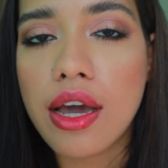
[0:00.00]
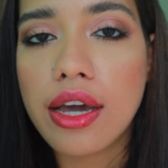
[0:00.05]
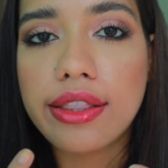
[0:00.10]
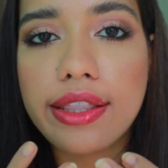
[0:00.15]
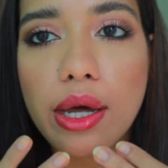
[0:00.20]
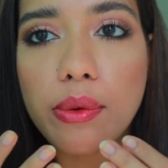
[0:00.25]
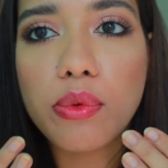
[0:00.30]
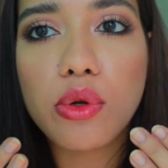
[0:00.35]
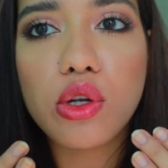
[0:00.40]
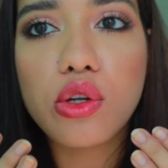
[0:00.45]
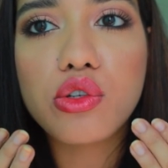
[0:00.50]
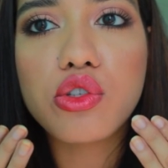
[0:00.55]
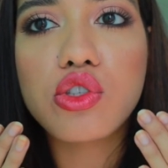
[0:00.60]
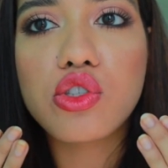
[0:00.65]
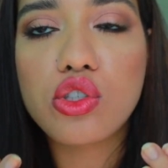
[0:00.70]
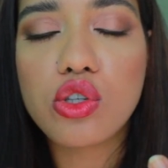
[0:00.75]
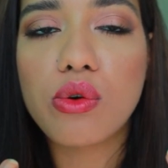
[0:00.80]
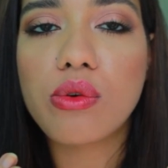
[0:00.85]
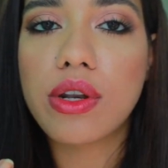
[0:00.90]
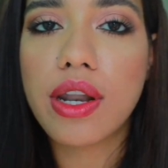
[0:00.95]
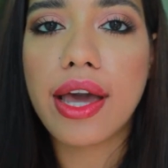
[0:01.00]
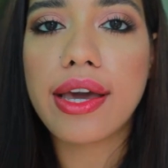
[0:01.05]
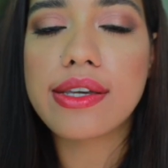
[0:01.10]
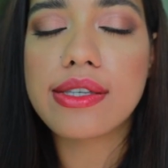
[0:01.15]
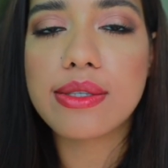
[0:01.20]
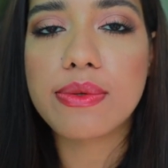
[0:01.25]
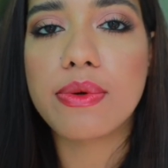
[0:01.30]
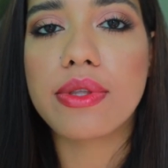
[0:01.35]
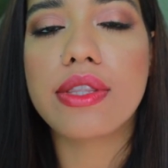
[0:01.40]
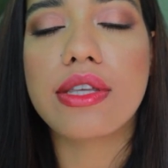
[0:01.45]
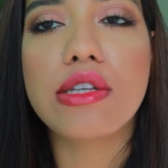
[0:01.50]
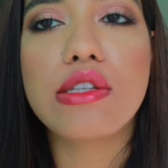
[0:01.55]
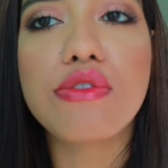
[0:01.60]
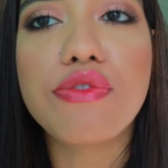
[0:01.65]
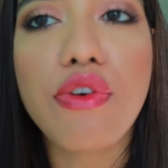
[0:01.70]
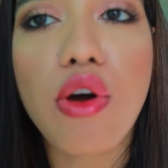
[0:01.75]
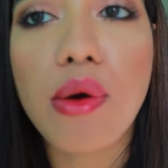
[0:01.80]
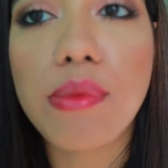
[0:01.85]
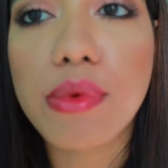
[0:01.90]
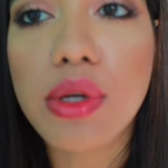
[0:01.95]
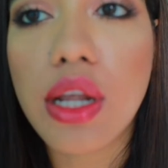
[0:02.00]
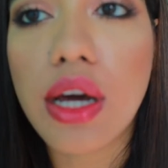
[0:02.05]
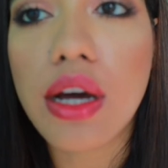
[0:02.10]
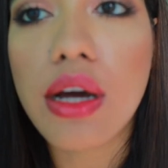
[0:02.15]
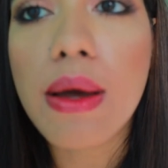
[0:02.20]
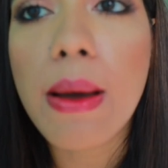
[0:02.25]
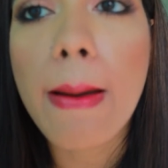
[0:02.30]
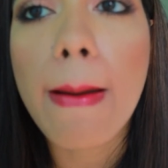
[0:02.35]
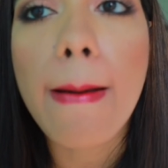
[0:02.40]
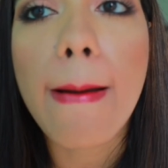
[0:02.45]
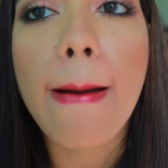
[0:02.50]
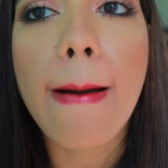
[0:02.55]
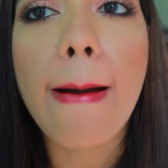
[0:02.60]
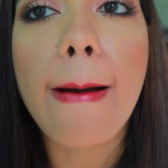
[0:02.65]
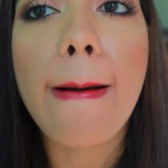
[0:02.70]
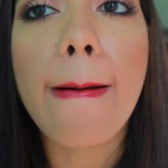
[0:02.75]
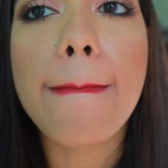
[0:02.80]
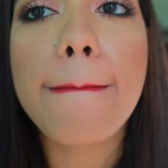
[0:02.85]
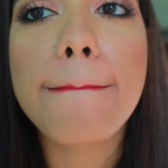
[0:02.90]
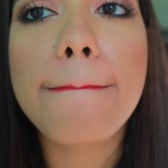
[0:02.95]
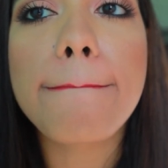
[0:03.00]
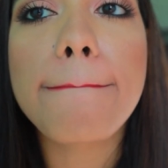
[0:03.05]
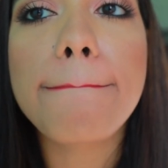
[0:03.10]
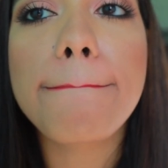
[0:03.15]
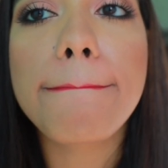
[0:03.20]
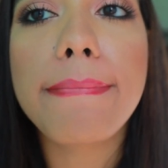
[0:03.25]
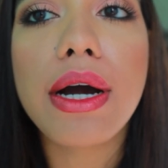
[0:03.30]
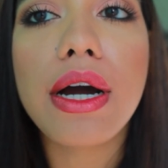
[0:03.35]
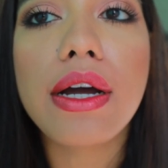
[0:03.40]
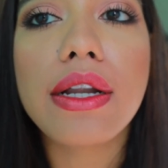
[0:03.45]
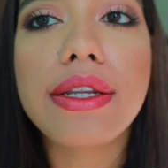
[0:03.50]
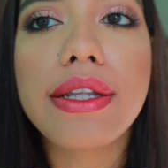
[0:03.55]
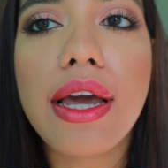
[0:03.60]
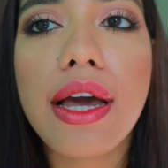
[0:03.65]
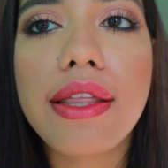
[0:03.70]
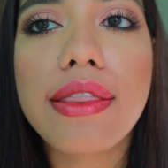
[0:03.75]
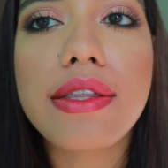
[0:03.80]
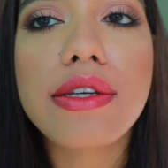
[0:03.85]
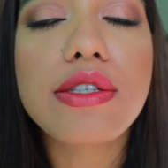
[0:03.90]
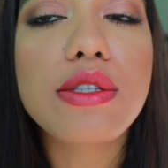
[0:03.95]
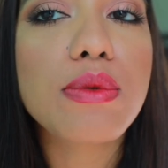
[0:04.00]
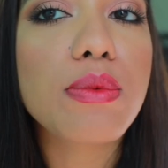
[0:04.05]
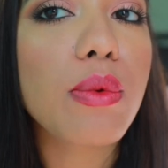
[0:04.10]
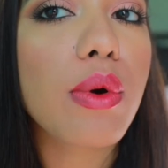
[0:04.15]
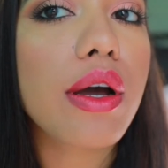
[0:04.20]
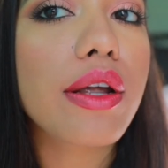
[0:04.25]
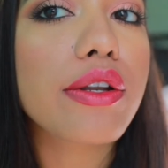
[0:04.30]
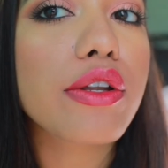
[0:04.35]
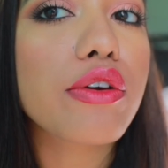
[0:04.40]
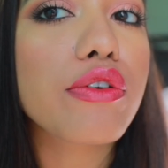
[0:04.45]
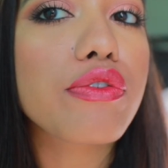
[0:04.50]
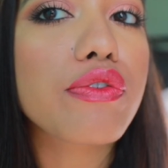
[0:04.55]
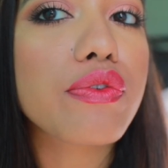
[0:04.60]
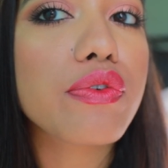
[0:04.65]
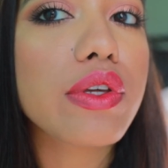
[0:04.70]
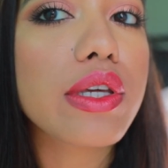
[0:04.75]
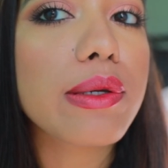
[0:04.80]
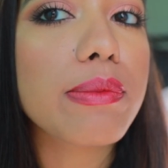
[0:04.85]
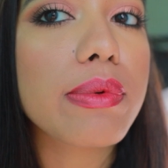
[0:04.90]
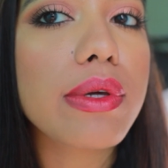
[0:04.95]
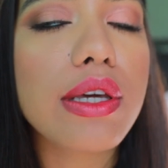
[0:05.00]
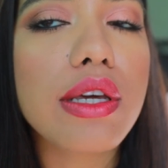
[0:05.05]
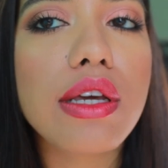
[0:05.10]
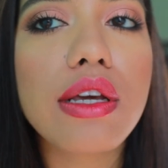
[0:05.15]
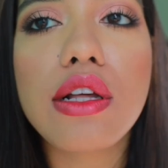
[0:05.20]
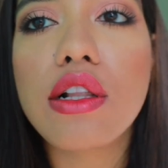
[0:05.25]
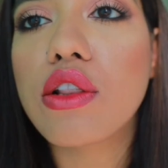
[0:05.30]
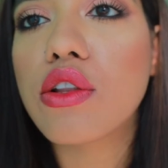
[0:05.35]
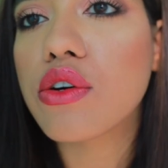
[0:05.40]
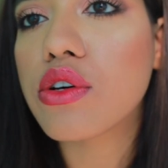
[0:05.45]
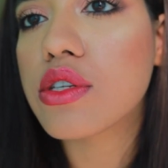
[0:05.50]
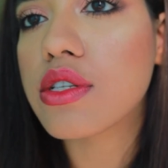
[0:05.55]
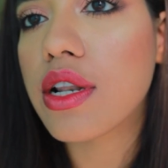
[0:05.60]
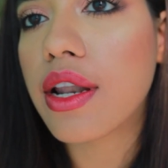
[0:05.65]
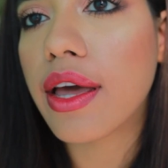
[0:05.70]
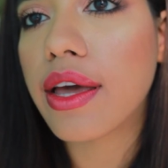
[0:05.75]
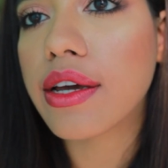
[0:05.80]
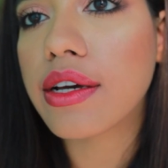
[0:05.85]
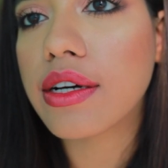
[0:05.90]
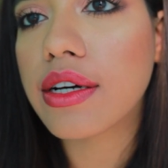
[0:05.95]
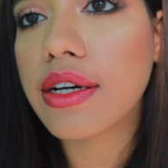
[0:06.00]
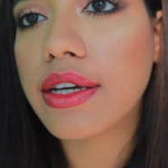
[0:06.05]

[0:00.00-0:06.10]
That would look so nice with this formula. But yeah, this is what Phoebe looks like.